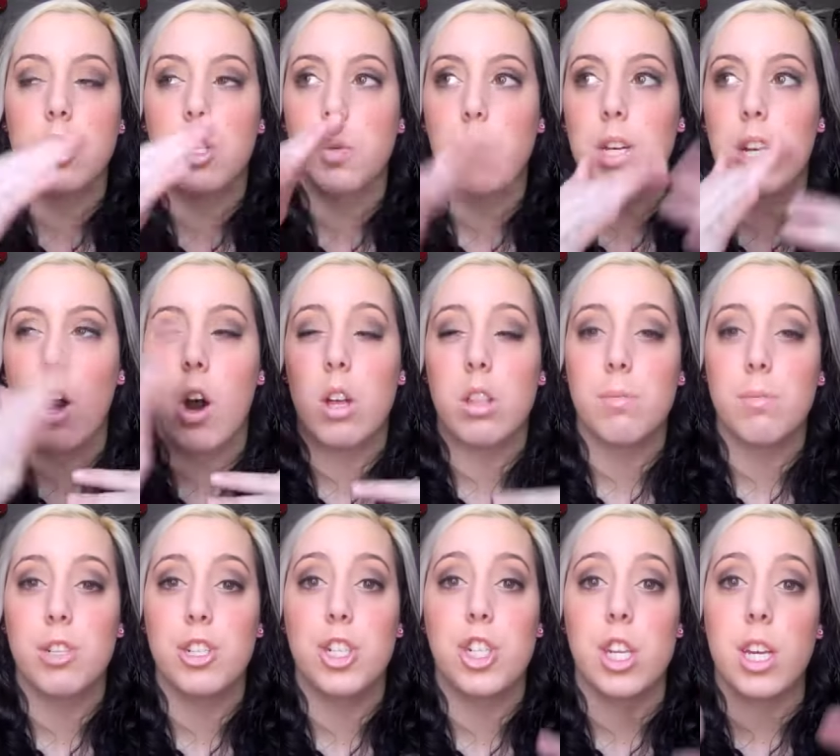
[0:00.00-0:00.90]
and doing all the
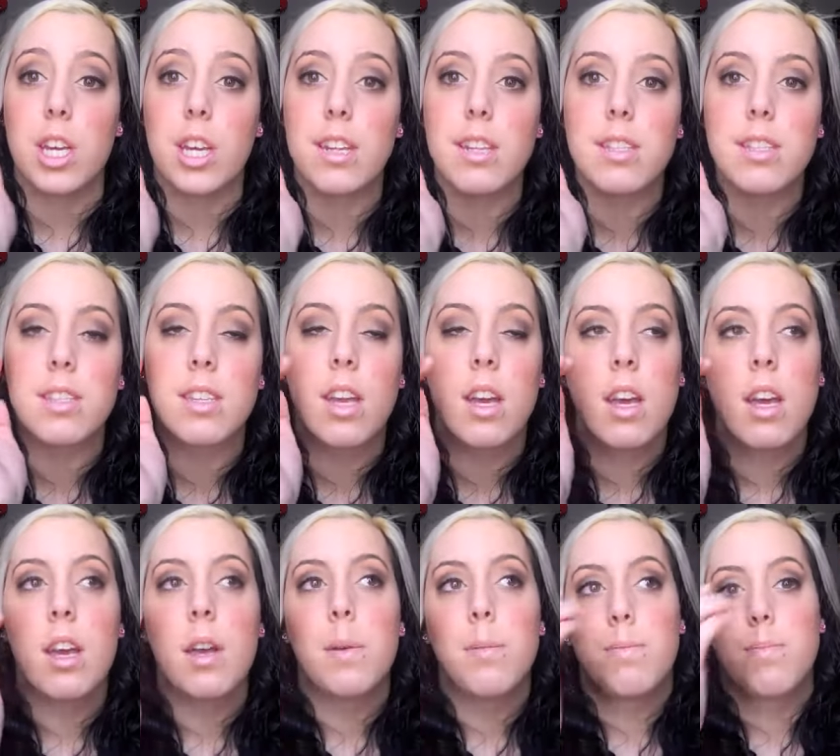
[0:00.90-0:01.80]
machines.
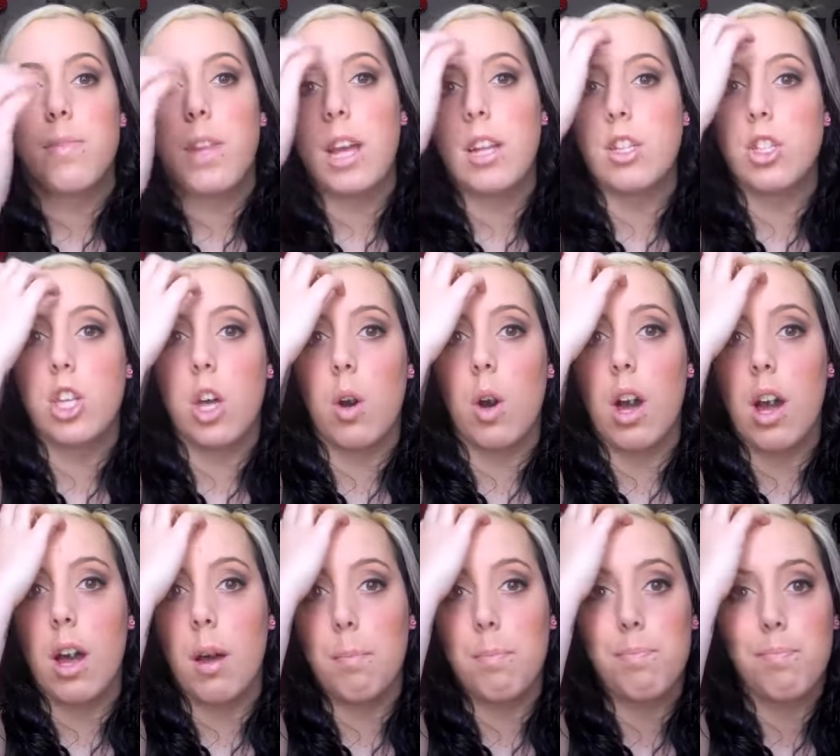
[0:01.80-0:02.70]
And so
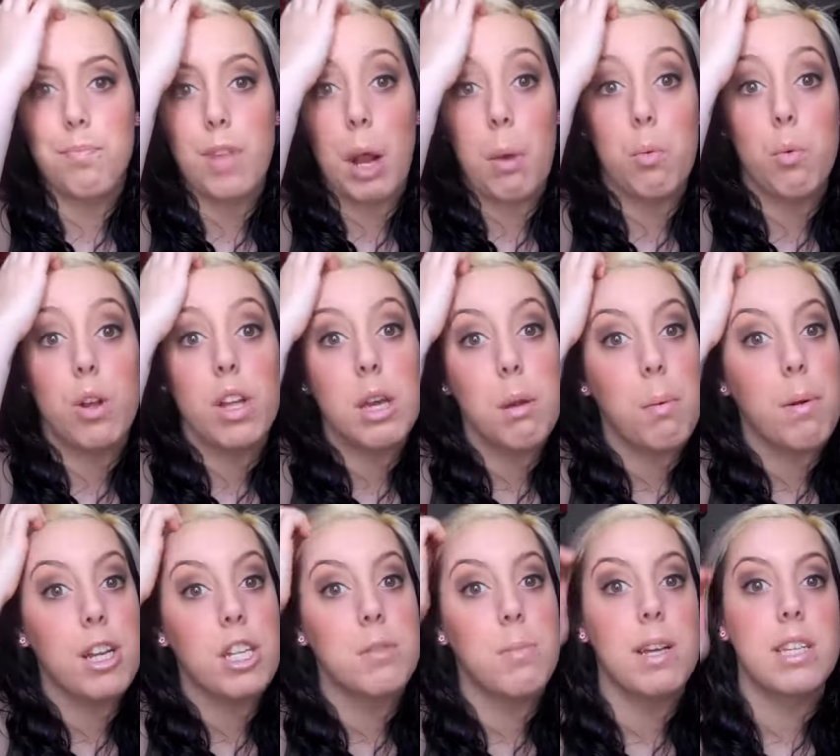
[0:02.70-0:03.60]
um, I really
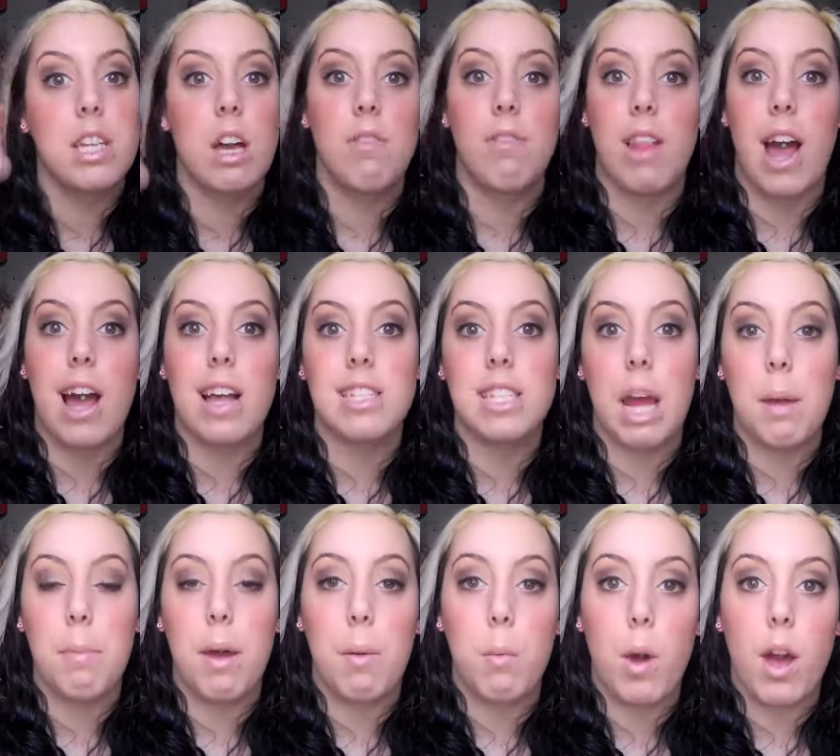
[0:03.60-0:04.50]
pushed myself last
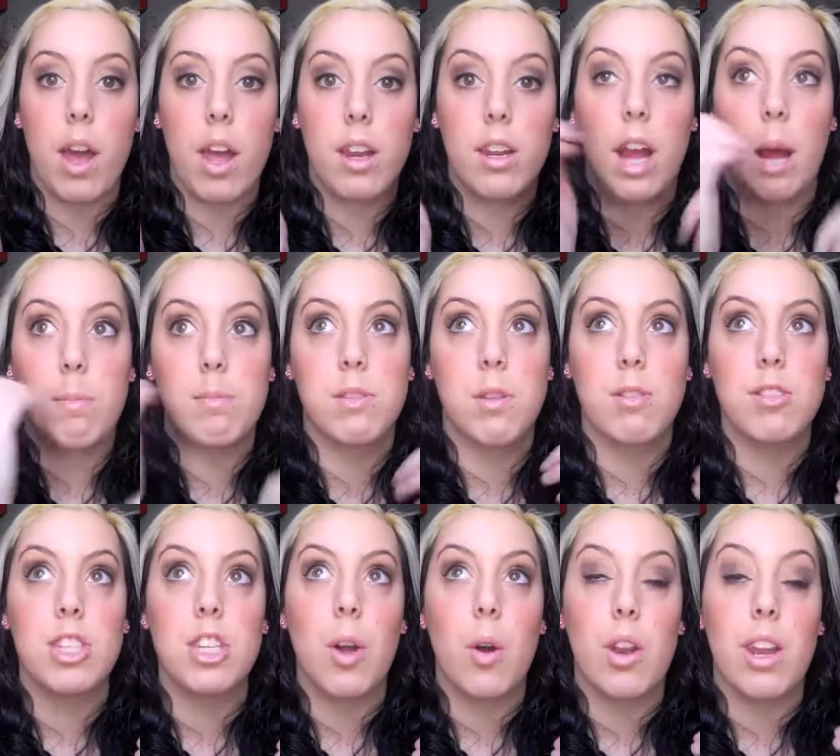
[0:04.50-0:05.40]
time I went. I'm
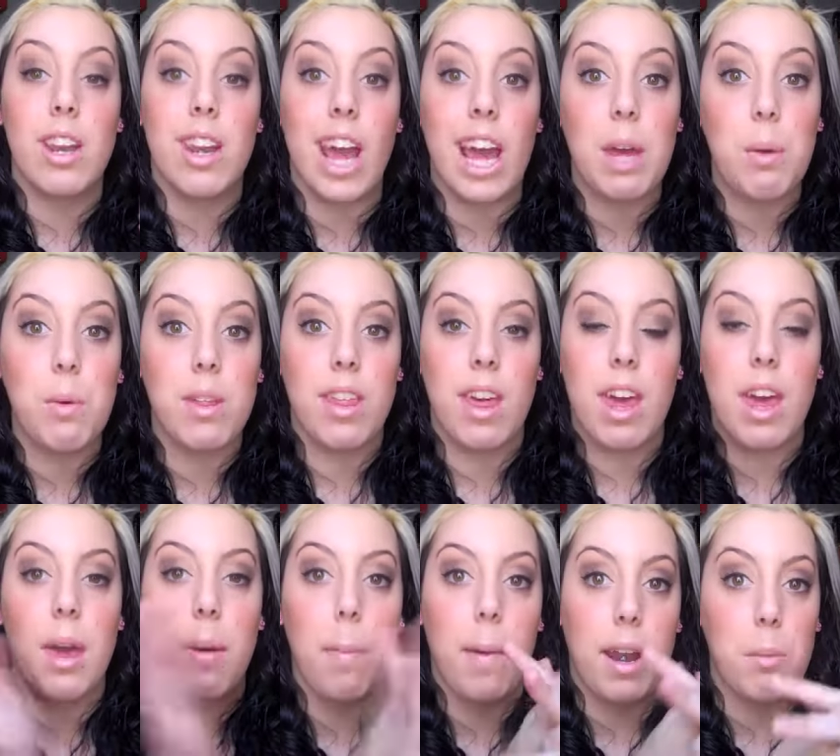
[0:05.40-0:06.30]
supposed to go tonight with
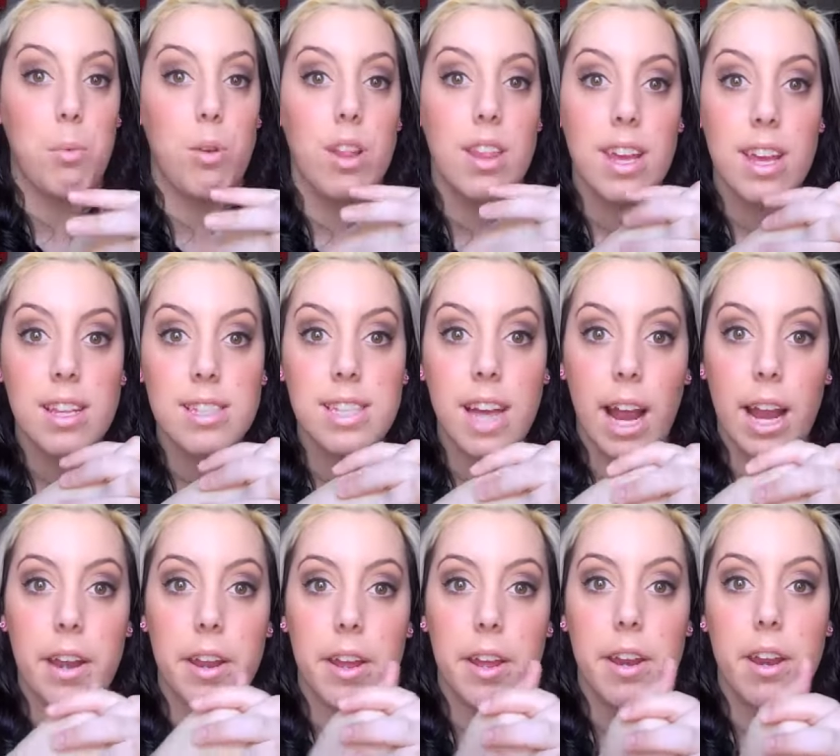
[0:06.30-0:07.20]
him, and I'm really
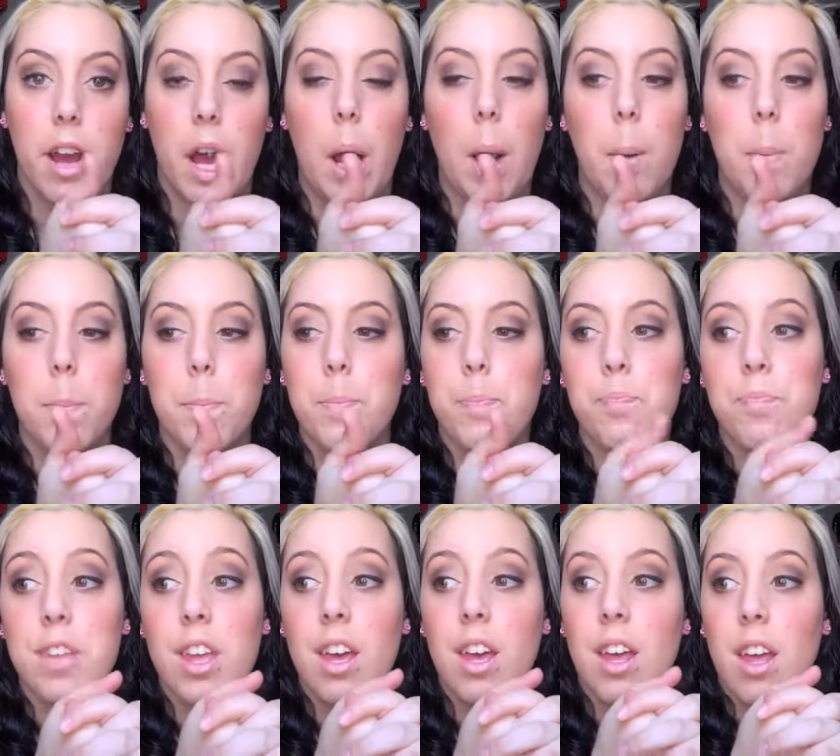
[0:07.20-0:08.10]
excited. Um,
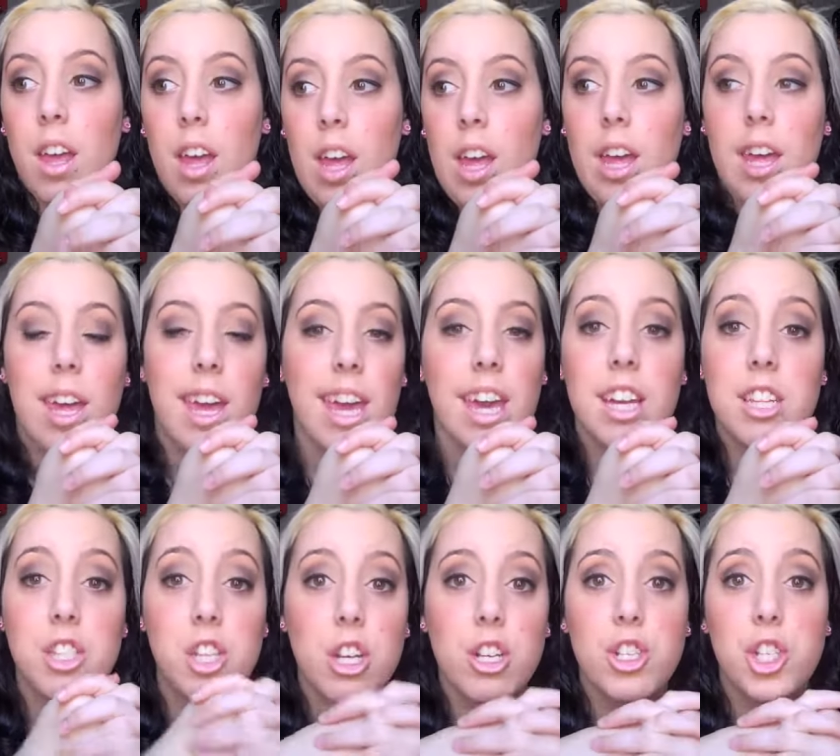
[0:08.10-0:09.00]

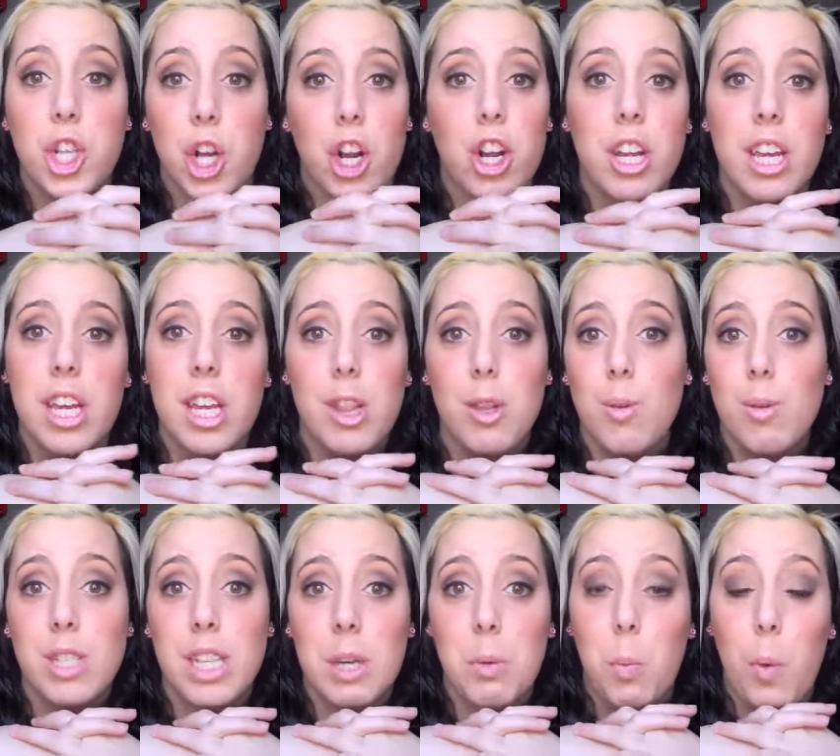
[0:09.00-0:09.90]
it's a journey
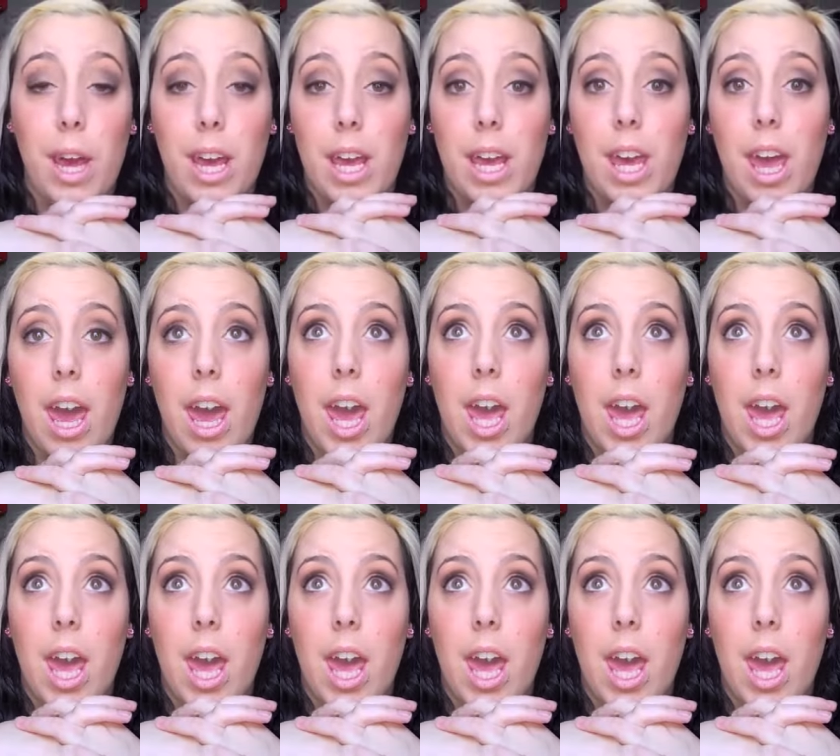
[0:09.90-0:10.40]
losing weight,